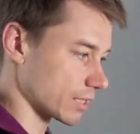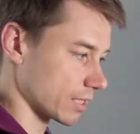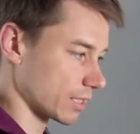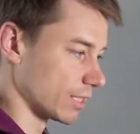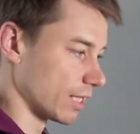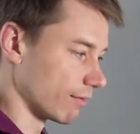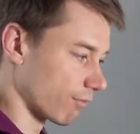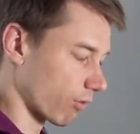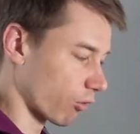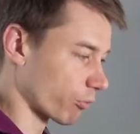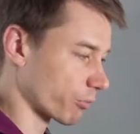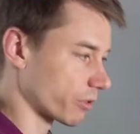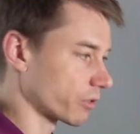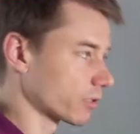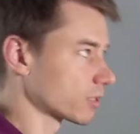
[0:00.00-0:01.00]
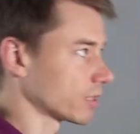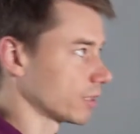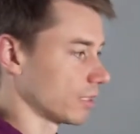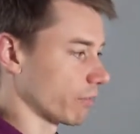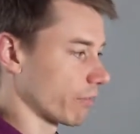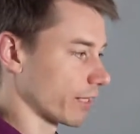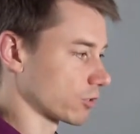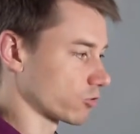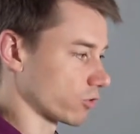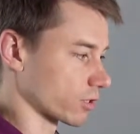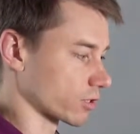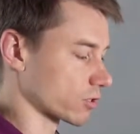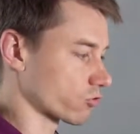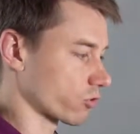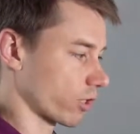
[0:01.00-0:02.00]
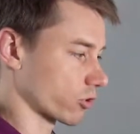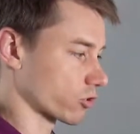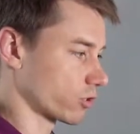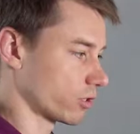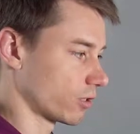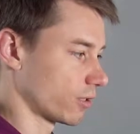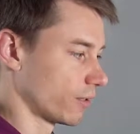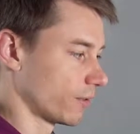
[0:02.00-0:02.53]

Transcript: developers in a matrix structure.